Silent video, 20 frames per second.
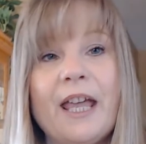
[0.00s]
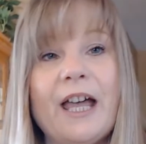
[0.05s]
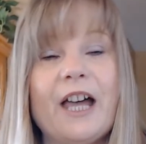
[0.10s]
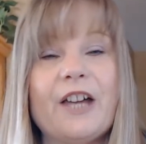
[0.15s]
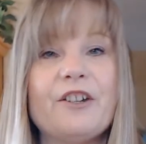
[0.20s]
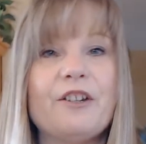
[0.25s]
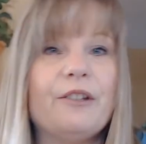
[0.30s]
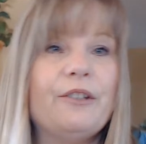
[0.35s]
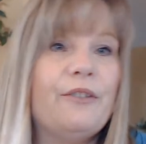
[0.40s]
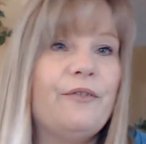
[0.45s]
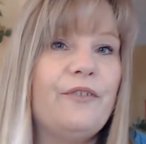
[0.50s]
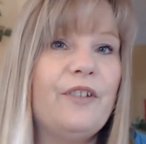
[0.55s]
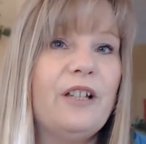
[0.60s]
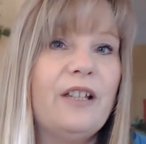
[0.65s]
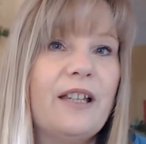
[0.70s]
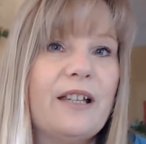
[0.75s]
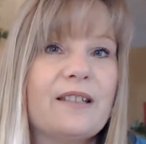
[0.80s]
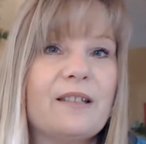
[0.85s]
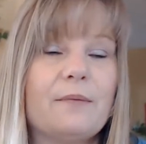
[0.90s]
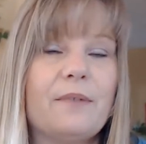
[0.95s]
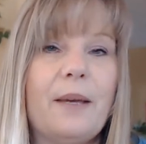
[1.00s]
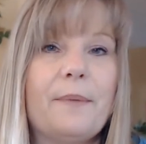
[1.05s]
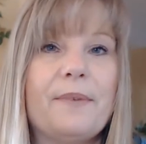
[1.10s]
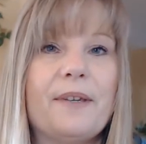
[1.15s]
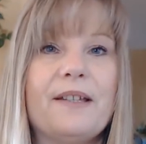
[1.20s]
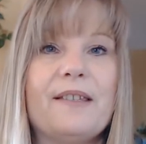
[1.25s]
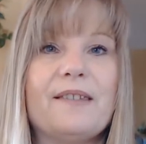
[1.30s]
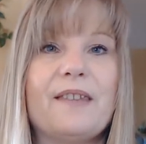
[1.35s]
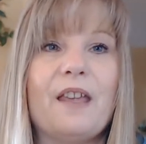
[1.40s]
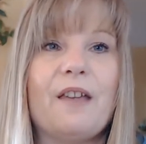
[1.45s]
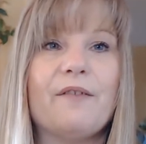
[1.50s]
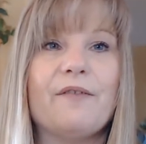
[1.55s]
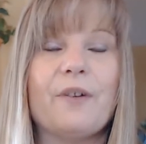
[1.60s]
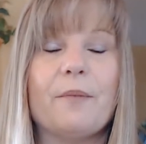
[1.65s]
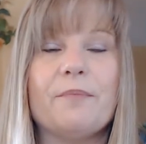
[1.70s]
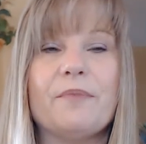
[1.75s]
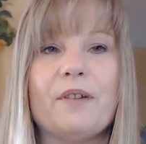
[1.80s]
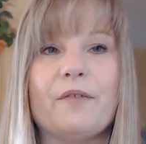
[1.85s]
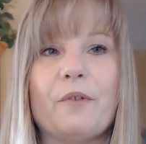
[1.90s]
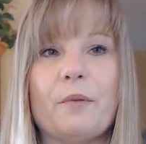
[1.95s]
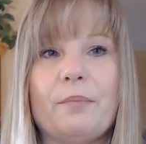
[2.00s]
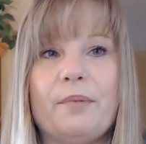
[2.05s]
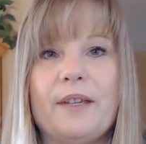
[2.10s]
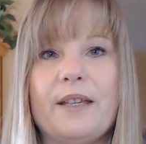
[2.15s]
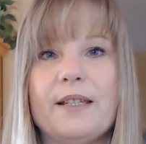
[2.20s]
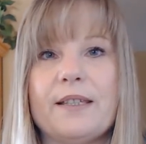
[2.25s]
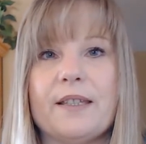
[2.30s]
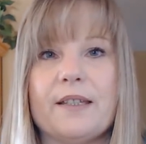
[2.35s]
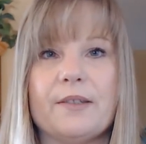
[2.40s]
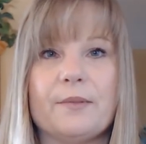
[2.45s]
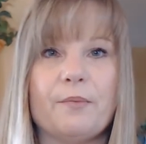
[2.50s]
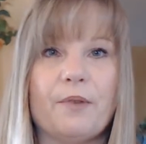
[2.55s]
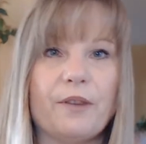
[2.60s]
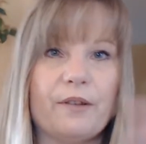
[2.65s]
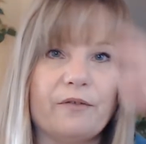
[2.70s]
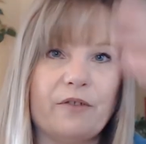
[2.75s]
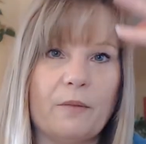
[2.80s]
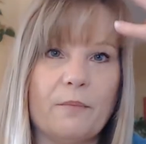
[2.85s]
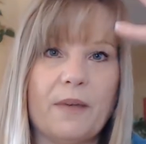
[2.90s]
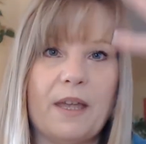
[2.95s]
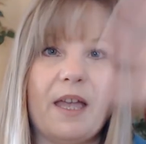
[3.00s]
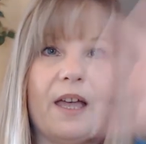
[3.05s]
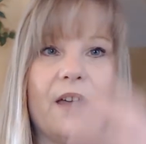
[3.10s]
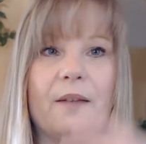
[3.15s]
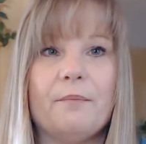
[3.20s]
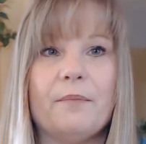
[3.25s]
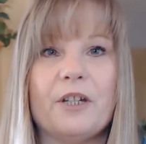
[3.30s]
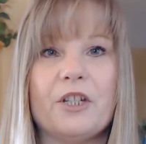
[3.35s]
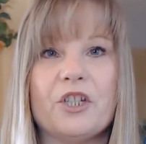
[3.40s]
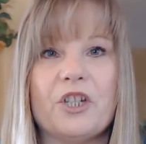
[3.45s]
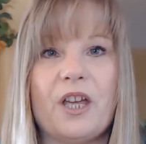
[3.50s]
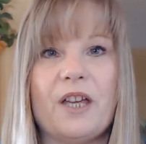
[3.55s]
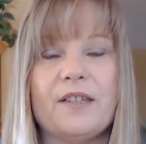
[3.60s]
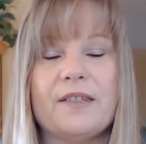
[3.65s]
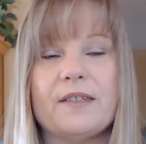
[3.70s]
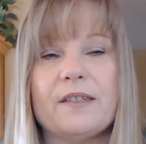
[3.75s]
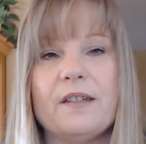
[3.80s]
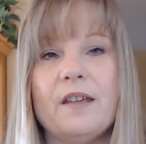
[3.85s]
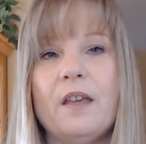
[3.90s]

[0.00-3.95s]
I just feel like sometimes I sing from different places, whether from my head, my chest,